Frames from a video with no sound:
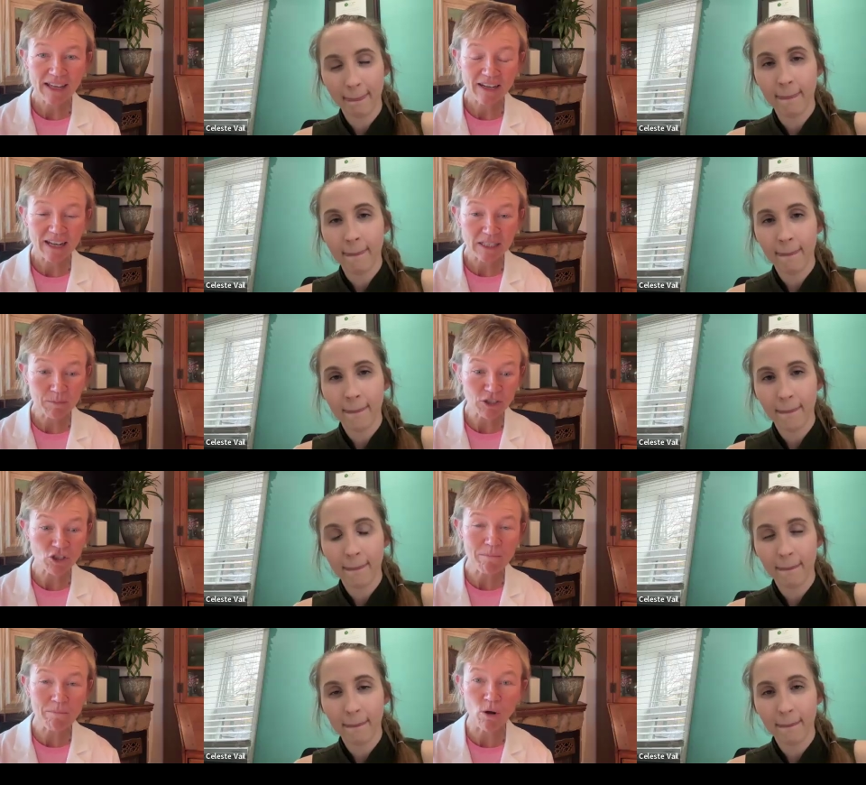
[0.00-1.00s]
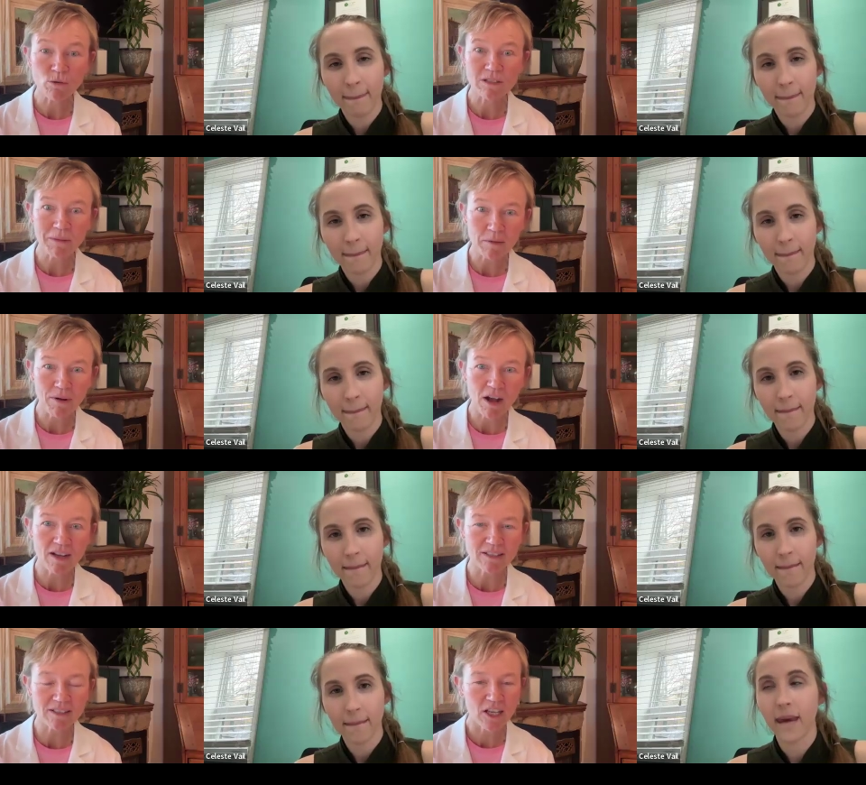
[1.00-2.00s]
Speaker 1: that mm-hmm. especially post
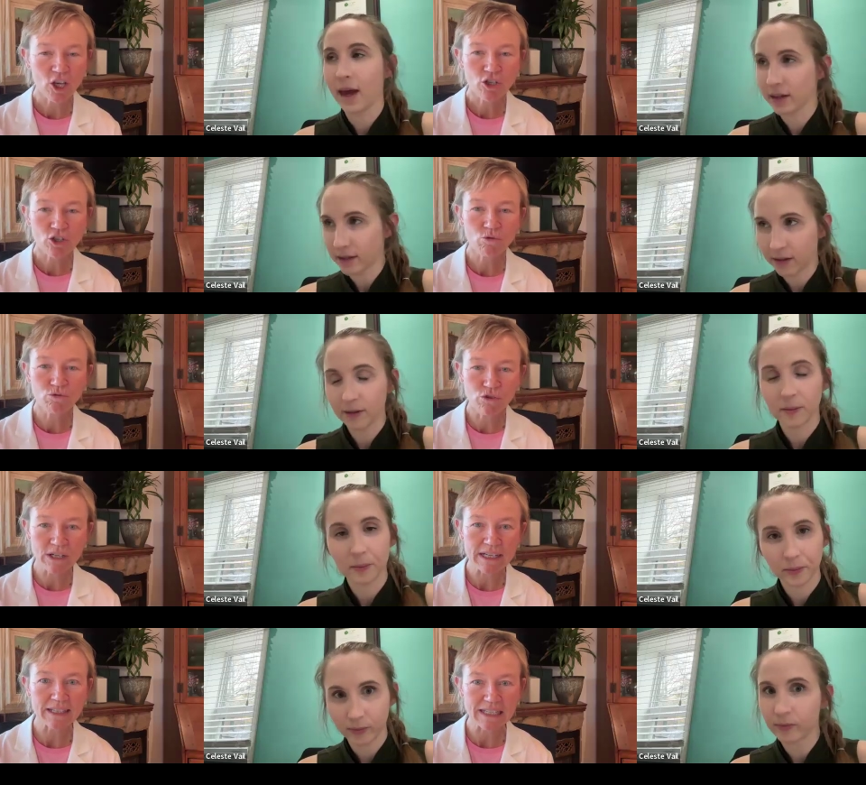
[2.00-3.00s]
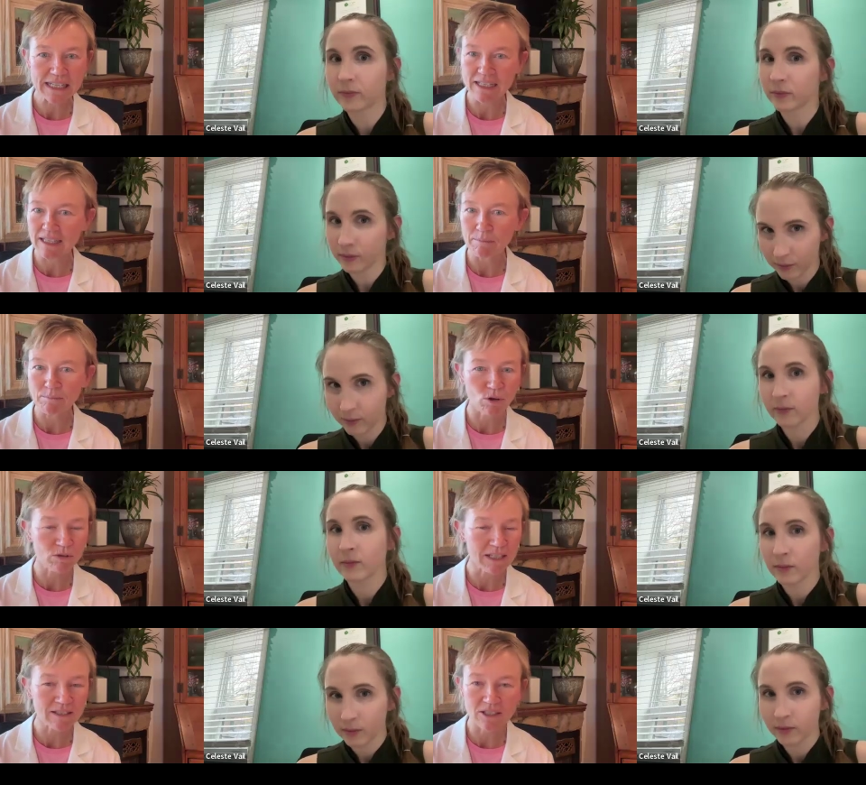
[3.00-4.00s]
menopause yeah. you really need that
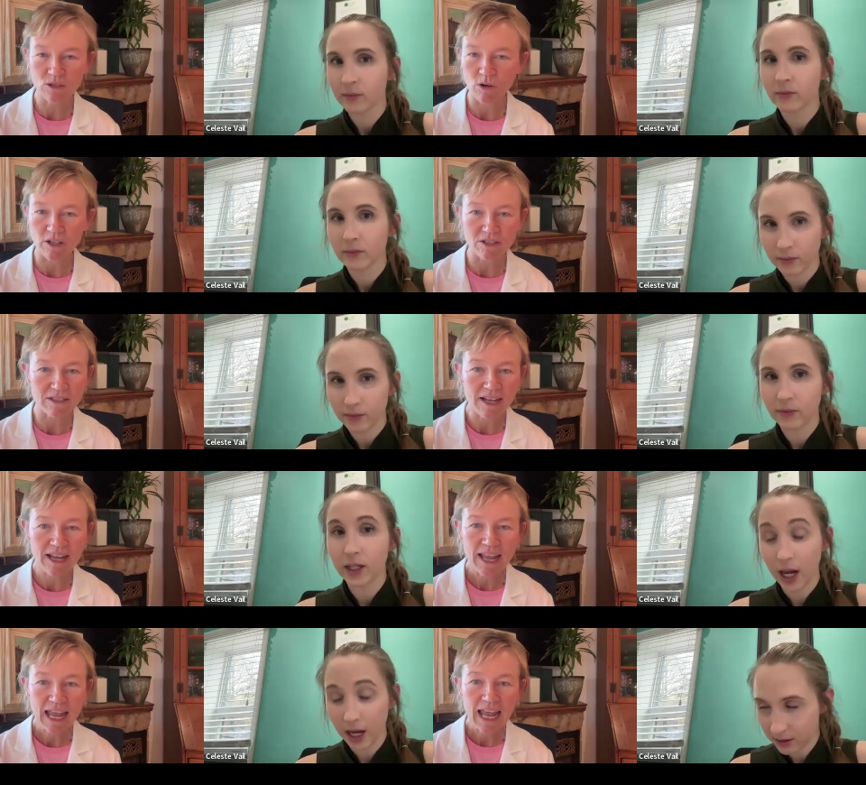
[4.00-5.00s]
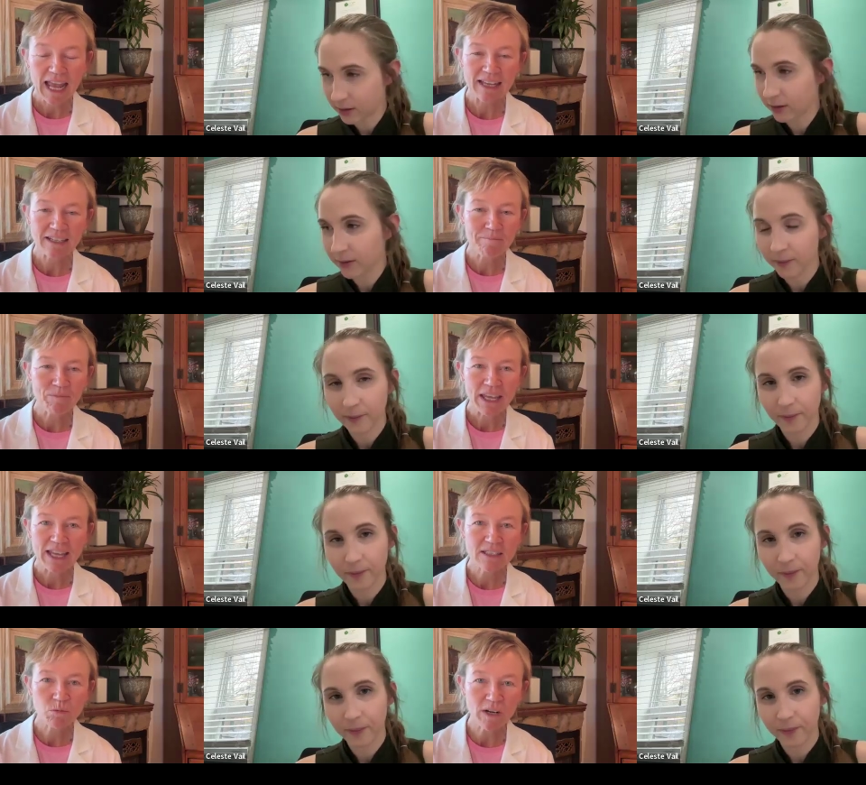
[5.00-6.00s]
protein source yeah. And
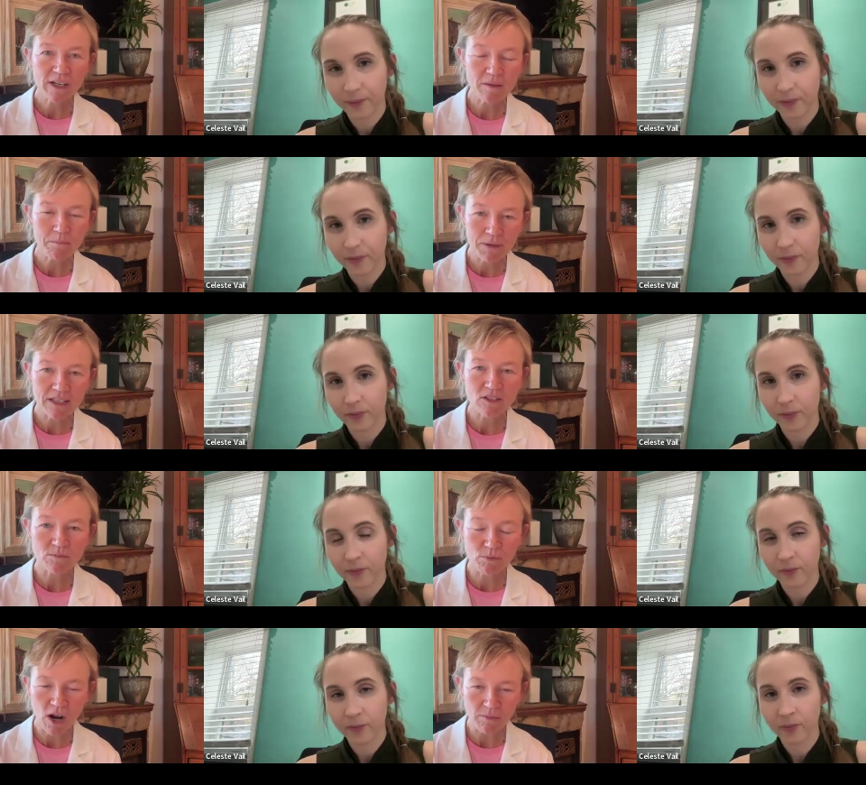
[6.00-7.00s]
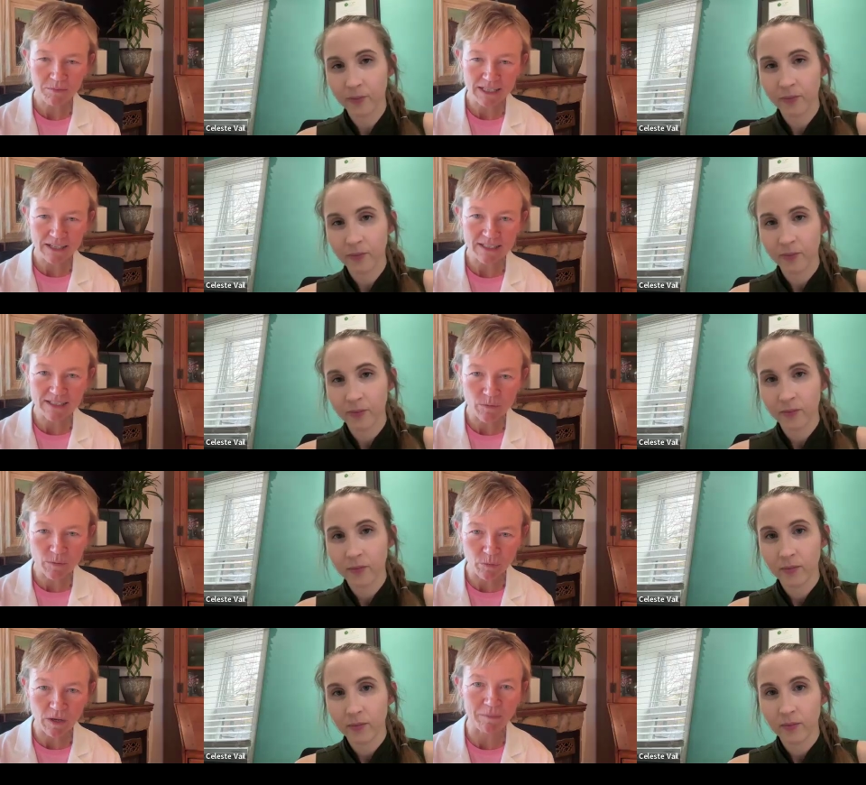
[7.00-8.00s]
it's one of the biggest problems that i see
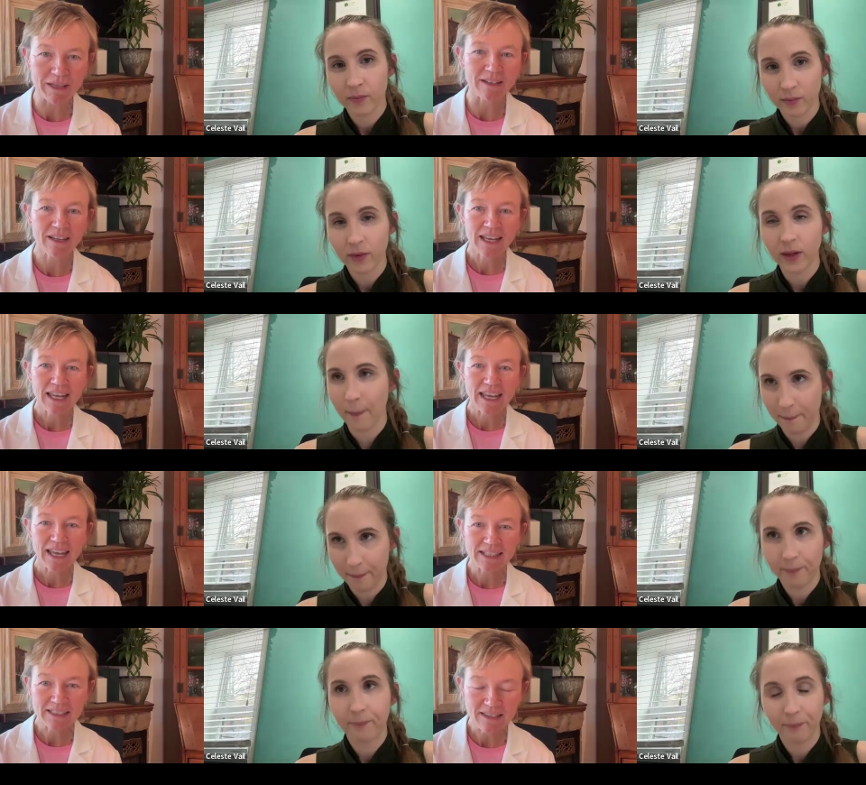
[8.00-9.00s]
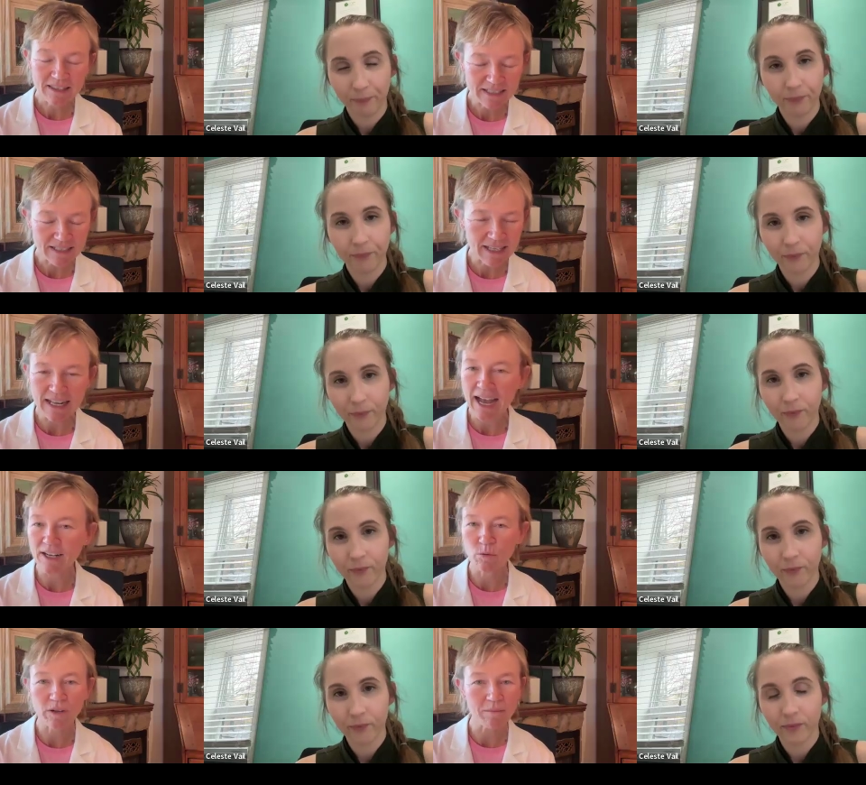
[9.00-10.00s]
with women it's this
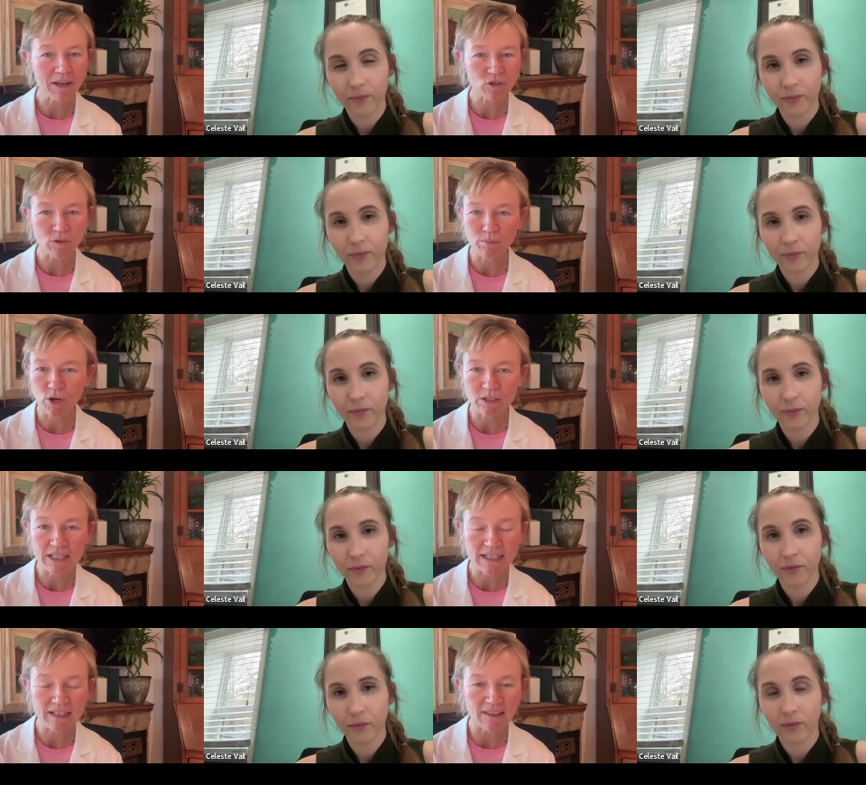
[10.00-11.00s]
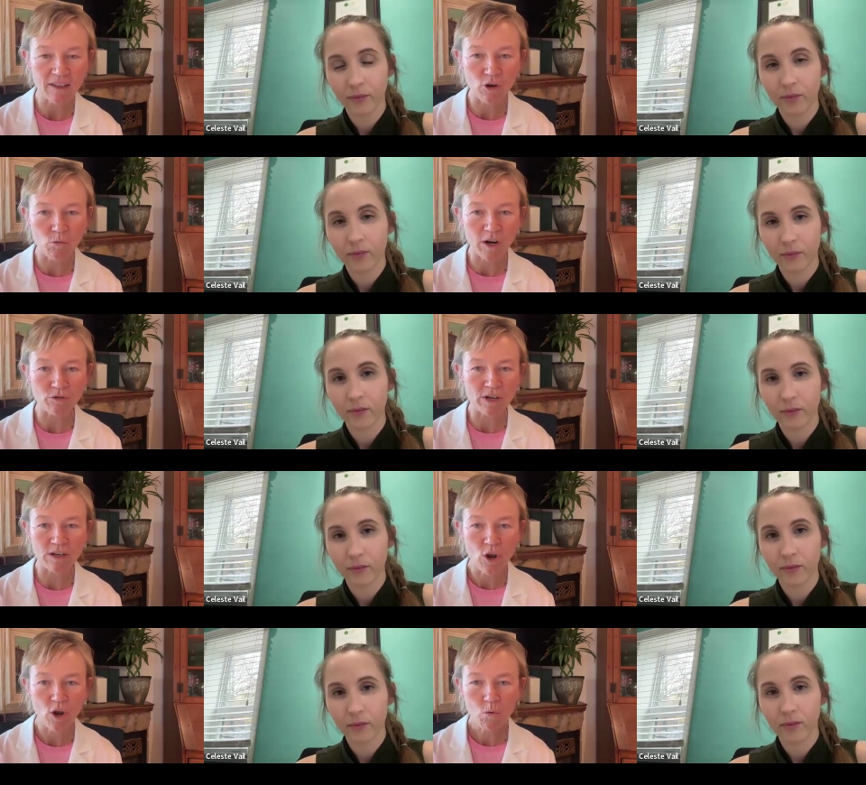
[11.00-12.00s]
inadequate amount of protein and then they're
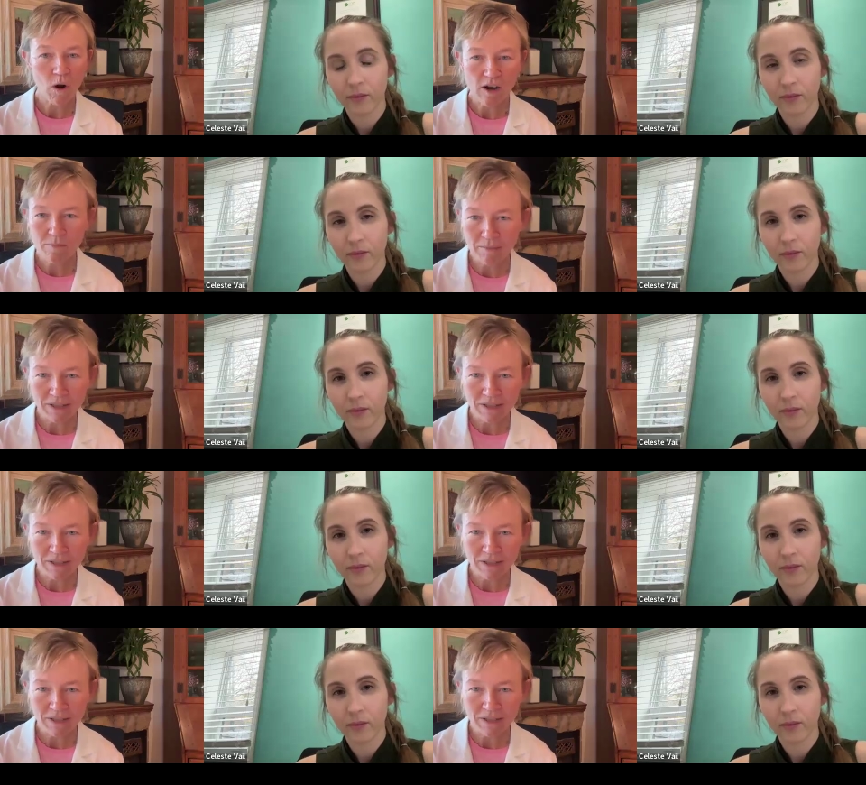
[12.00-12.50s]
wondering why are